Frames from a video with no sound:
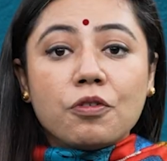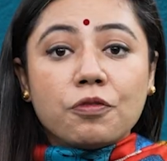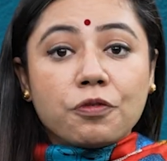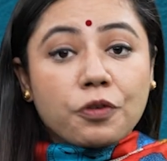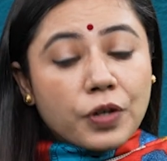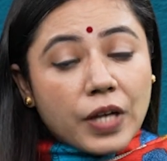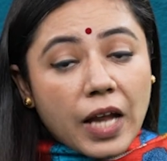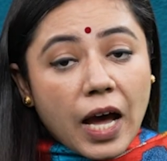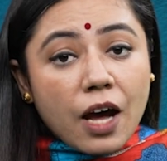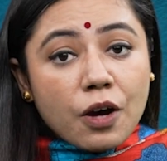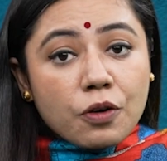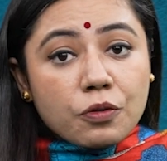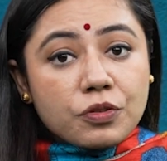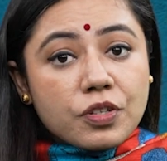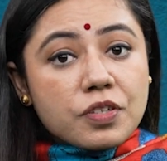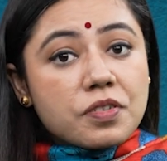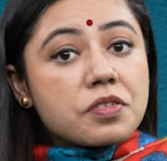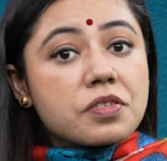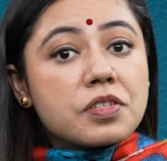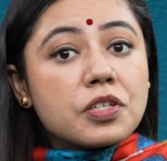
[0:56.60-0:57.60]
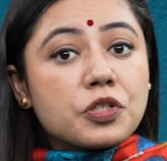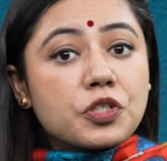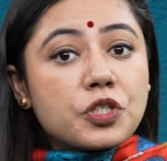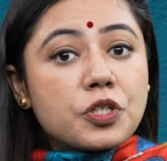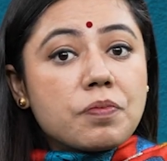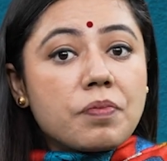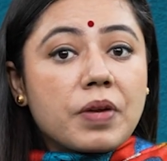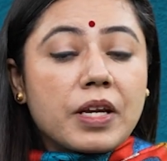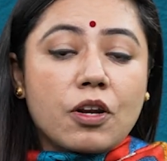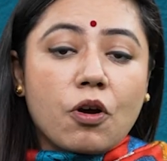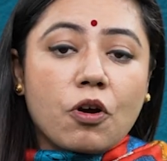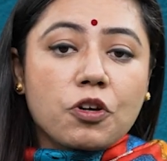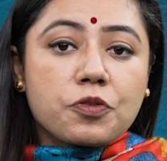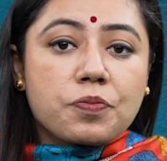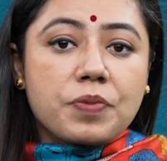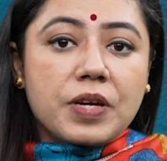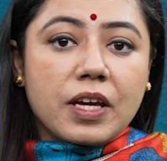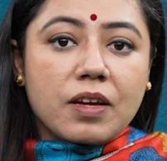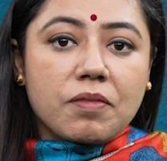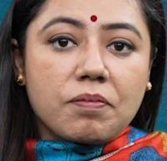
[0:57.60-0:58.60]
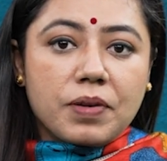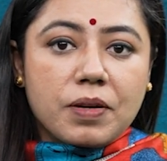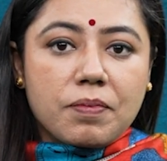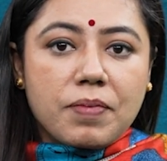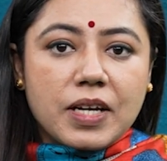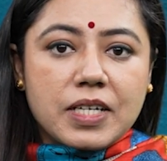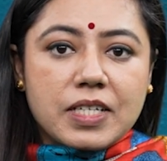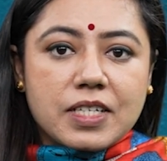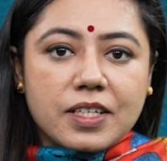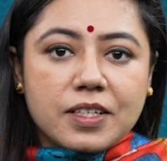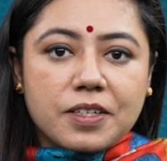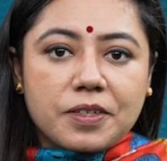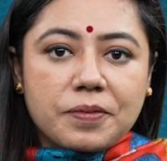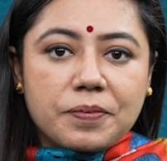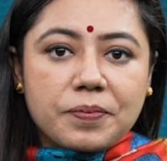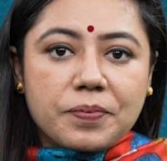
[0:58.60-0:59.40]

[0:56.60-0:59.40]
For now, the decision may not be implemented,